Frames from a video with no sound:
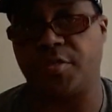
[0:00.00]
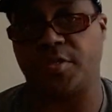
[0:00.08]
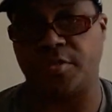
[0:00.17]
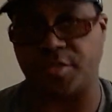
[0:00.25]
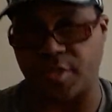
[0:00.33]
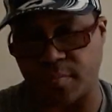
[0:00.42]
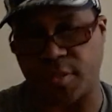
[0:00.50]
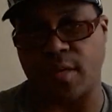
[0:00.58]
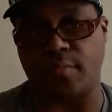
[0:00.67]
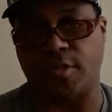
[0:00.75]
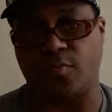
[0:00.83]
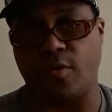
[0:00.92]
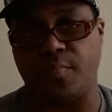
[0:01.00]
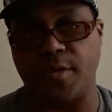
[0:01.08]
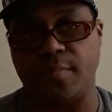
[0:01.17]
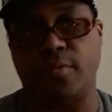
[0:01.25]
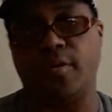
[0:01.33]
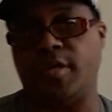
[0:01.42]
sometimes you're with
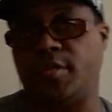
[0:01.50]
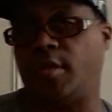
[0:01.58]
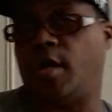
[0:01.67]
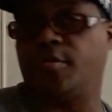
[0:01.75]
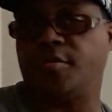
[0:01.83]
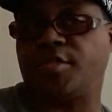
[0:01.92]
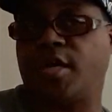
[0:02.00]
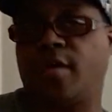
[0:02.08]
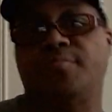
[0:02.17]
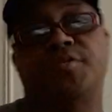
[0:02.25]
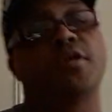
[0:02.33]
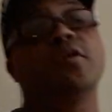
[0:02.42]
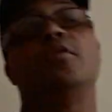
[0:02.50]
people and other times